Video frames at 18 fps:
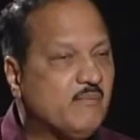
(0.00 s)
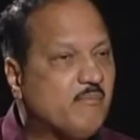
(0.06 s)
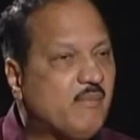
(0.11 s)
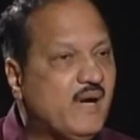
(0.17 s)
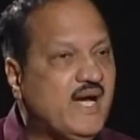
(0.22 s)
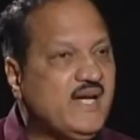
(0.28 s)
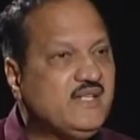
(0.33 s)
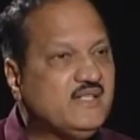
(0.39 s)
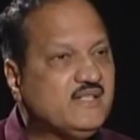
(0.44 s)

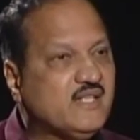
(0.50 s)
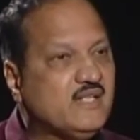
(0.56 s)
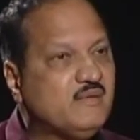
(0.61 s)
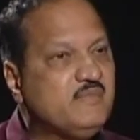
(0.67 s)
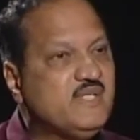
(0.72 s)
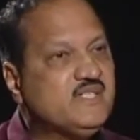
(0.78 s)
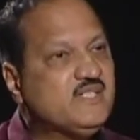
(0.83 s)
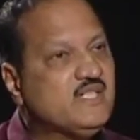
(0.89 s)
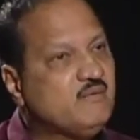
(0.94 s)
my
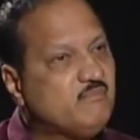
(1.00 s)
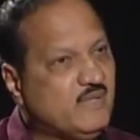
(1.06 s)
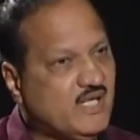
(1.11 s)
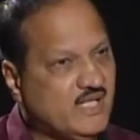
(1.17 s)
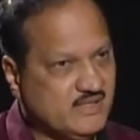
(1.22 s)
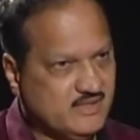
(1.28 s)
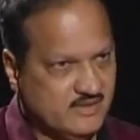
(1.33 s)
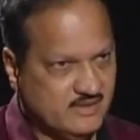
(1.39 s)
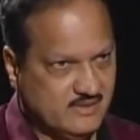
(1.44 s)
term is till
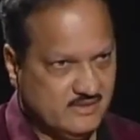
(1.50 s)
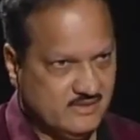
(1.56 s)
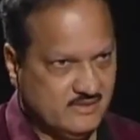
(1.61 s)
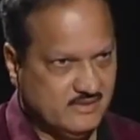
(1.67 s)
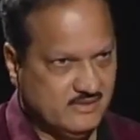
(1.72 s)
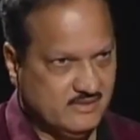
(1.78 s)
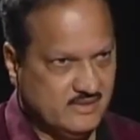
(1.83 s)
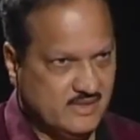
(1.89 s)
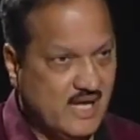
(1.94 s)
March.
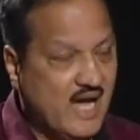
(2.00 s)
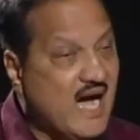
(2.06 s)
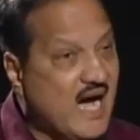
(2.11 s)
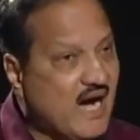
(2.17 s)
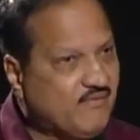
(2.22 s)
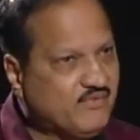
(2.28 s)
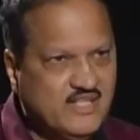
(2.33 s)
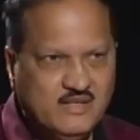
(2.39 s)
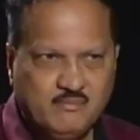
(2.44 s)

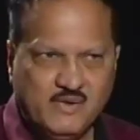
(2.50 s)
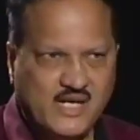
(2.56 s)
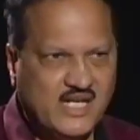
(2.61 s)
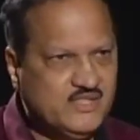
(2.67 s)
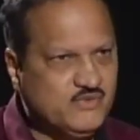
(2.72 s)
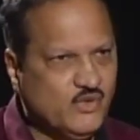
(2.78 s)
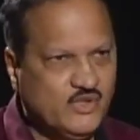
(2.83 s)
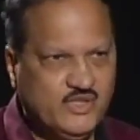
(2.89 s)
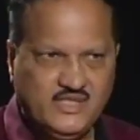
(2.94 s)
After
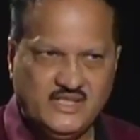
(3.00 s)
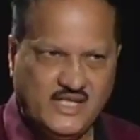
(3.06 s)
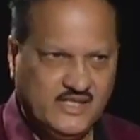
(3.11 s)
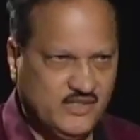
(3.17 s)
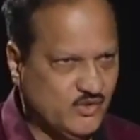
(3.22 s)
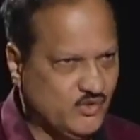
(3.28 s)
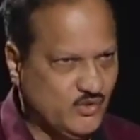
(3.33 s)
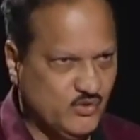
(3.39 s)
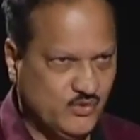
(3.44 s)
March, what it is, I
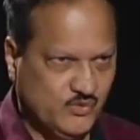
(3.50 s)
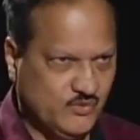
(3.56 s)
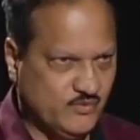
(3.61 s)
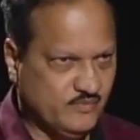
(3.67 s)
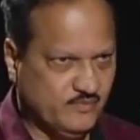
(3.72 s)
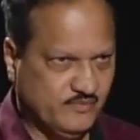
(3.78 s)
don't know.